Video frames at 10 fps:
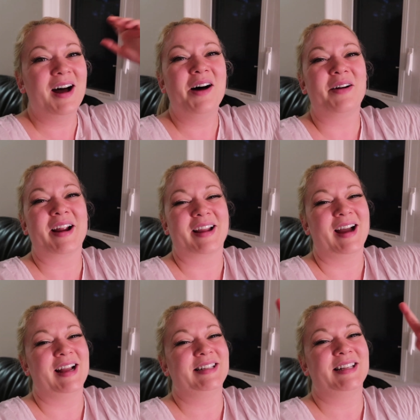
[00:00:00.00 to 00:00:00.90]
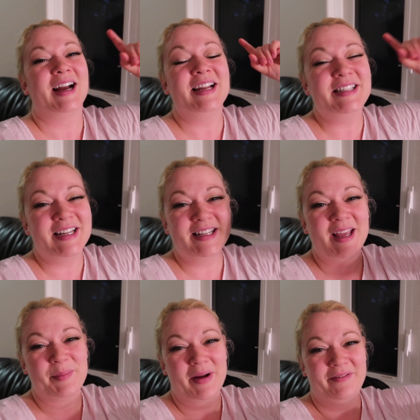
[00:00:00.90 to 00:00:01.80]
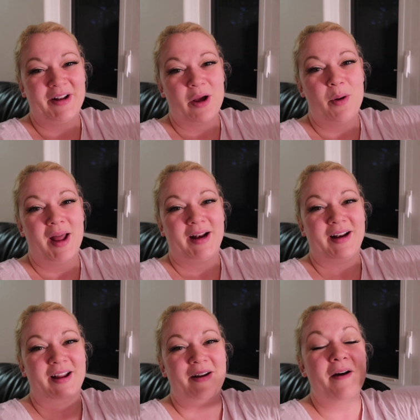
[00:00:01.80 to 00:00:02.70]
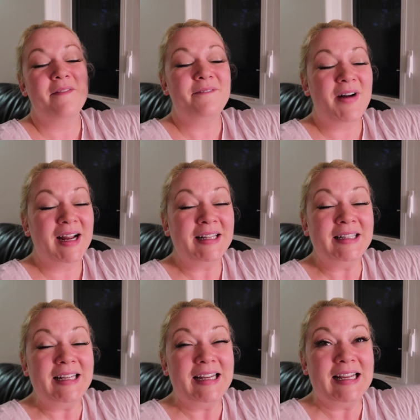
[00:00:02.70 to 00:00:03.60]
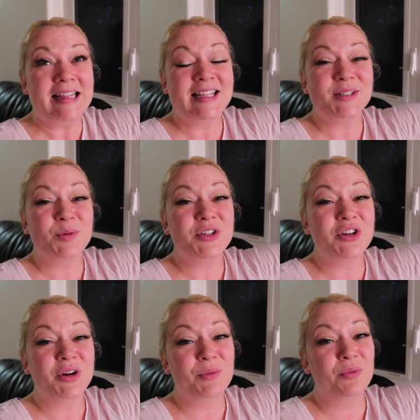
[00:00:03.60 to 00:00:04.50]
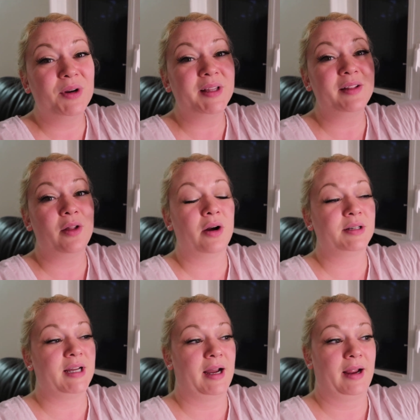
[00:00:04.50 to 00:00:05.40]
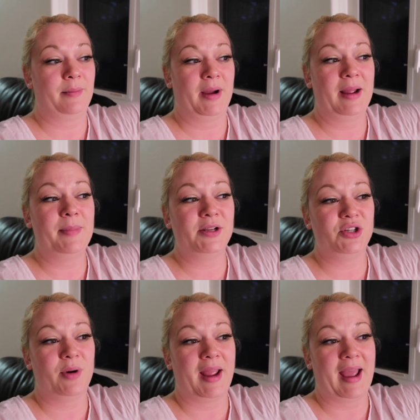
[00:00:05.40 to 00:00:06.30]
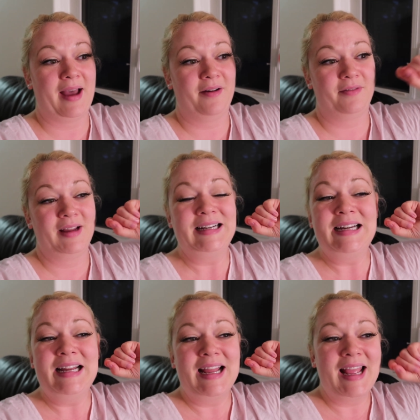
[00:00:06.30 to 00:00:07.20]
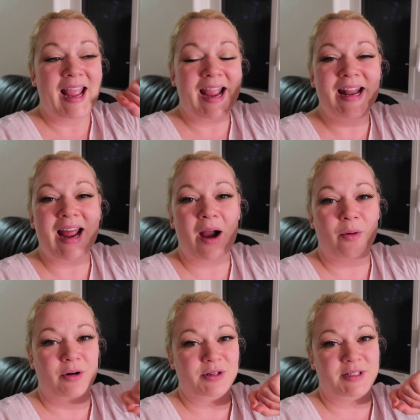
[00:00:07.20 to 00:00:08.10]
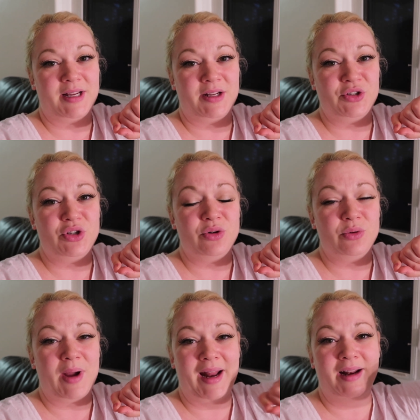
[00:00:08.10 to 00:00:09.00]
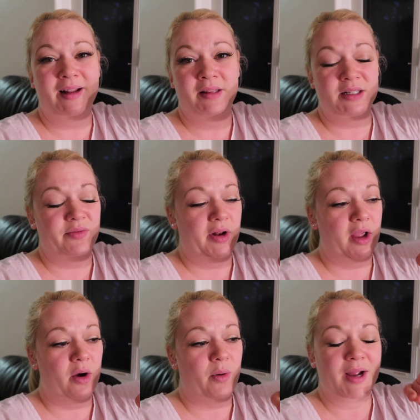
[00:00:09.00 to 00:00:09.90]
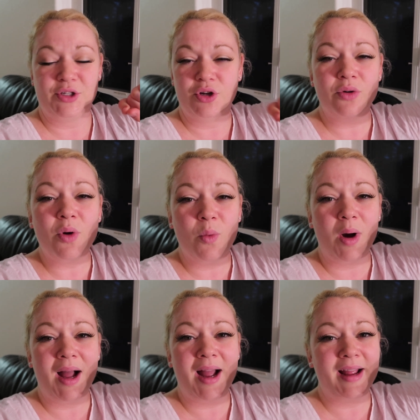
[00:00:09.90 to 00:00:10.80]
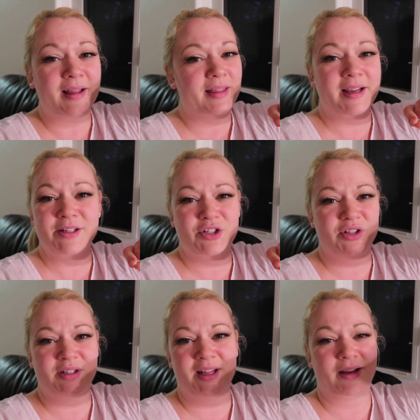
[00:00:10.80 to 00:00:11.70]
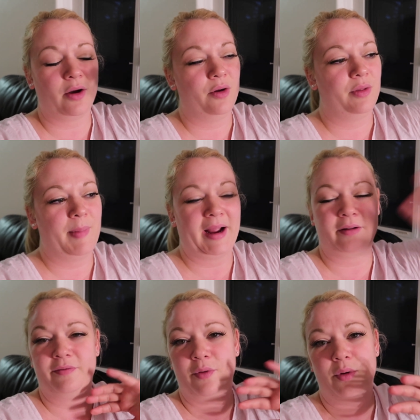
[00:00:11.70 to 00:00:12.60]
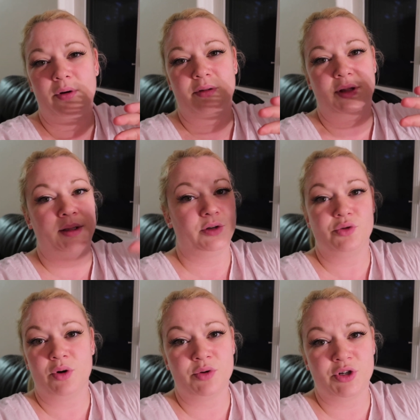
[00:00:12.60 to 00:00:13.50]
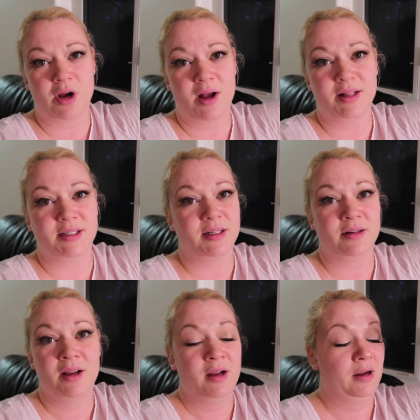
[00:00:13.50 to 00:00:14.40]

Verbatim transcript: Alright guys, I did get my video edited. Finally, this one took a really long time. I bet you I have 8 hours into editing this video. I don't know why. I think it's just like all the back and forth and the drone shots and